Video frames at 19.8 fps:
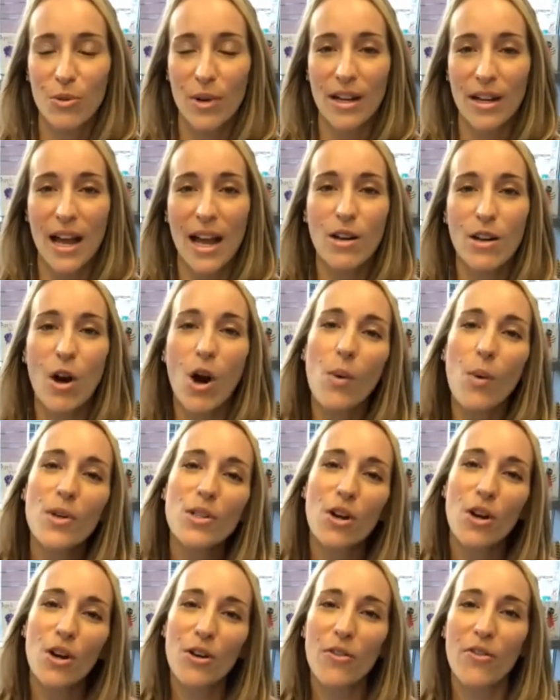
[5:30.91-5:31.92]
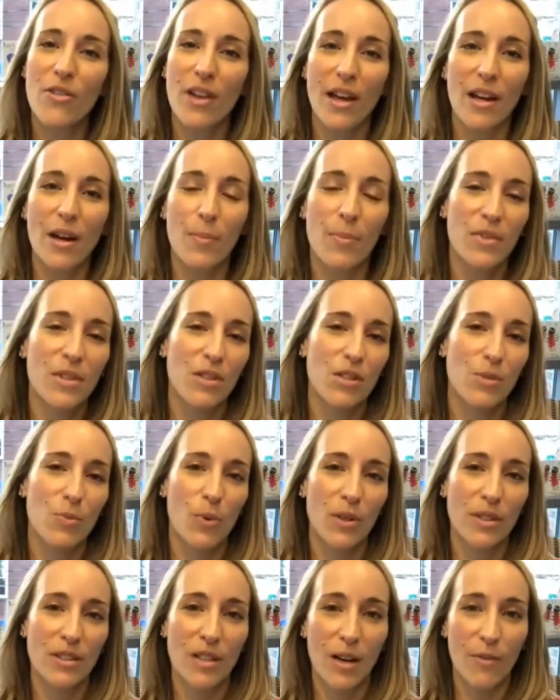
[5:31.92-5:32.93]
And I had always heard that up until this
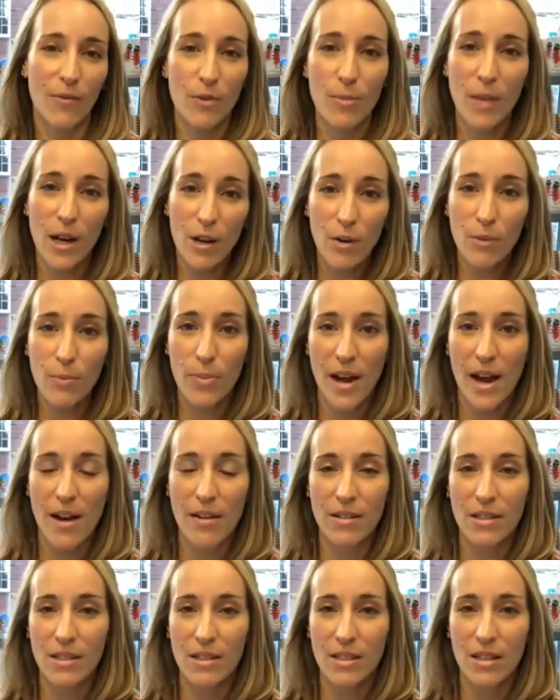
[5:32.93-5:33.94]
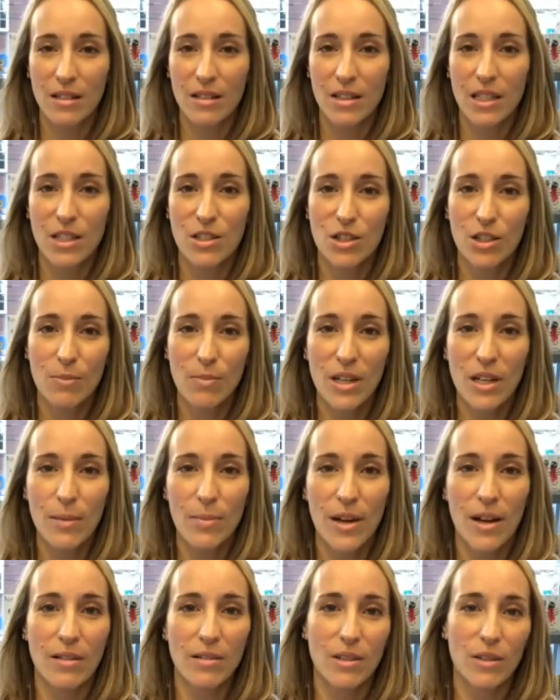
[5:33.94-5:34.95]
point in time from my own parents and teaching me
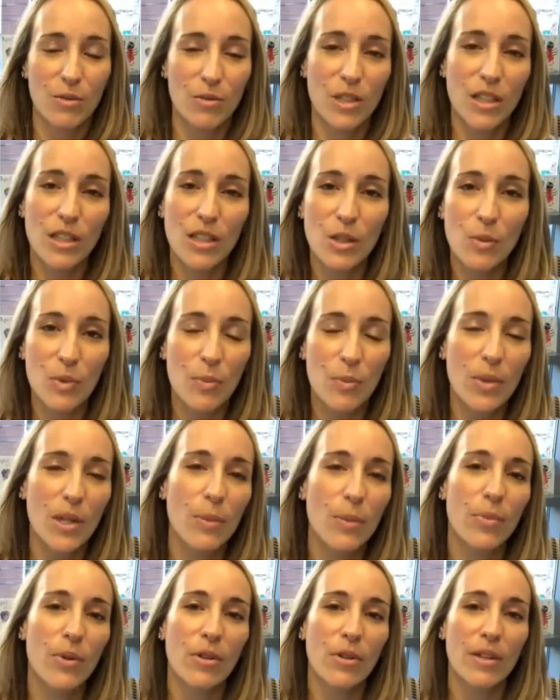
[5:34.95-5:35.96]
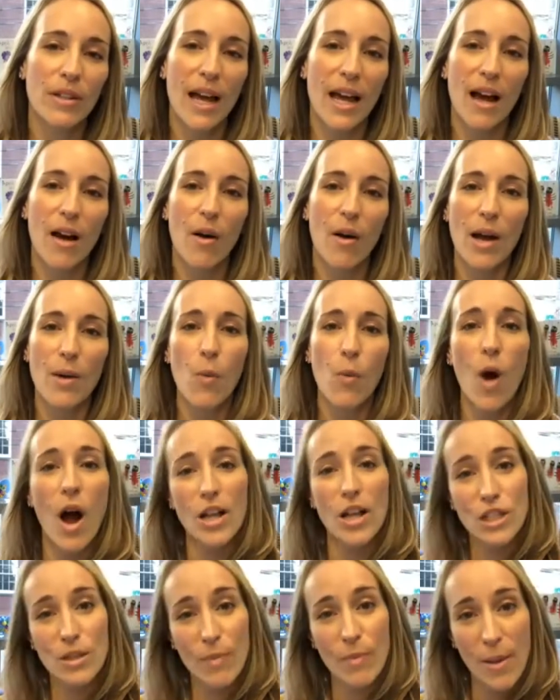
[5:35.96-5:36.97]
about, dealing with people and how I
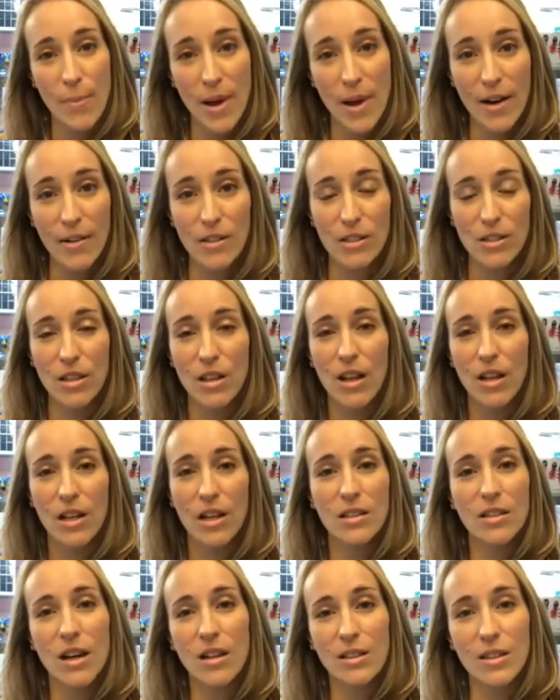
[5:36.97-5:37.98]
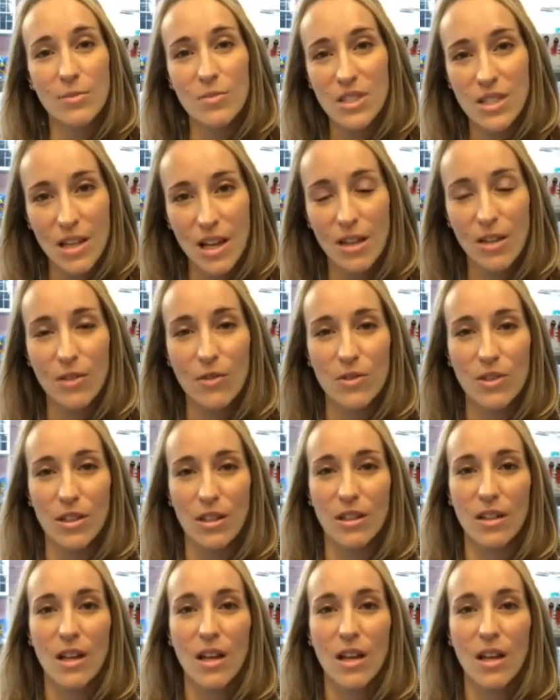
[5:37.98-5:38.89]
watched my parents conduct themselves and,